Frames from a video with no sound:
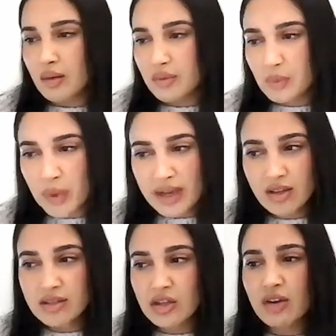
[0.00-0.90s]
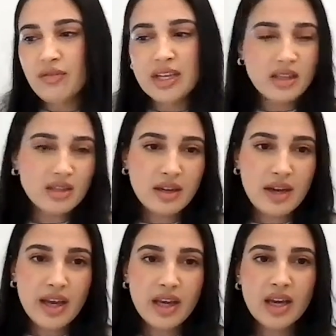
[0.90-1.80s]
the whales are facing
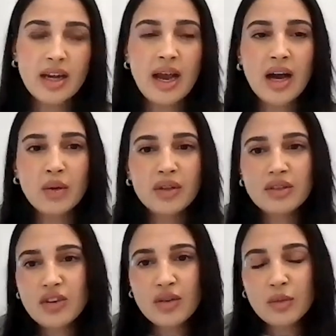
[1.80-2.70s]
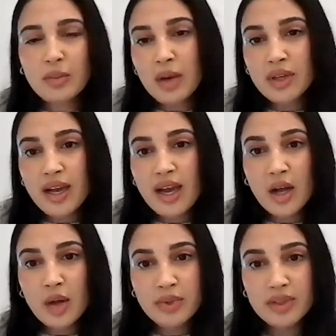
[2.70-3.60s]
today, and how can the general public
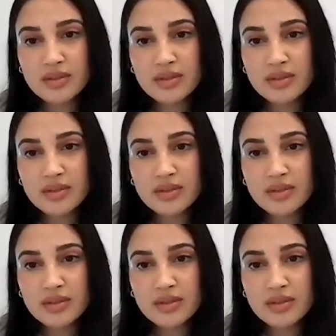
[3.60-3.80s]
help?